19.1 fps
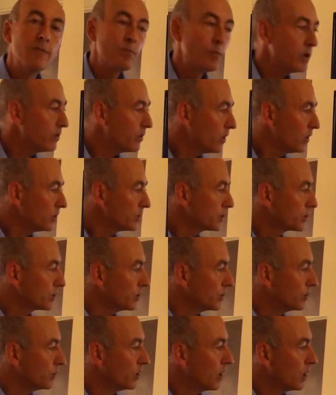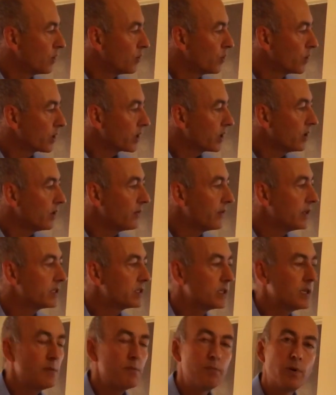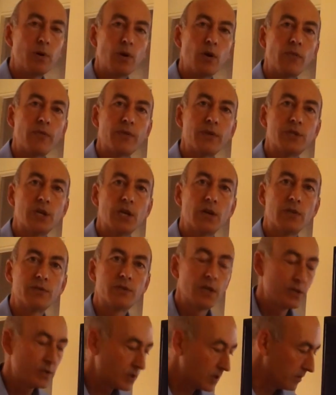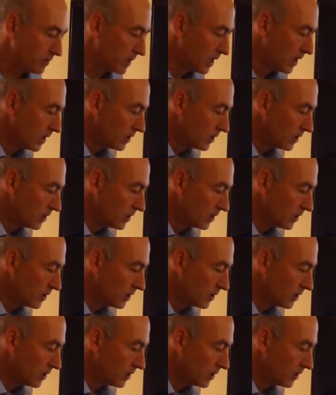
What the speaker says: we're also working on this simple off-the-shelf system.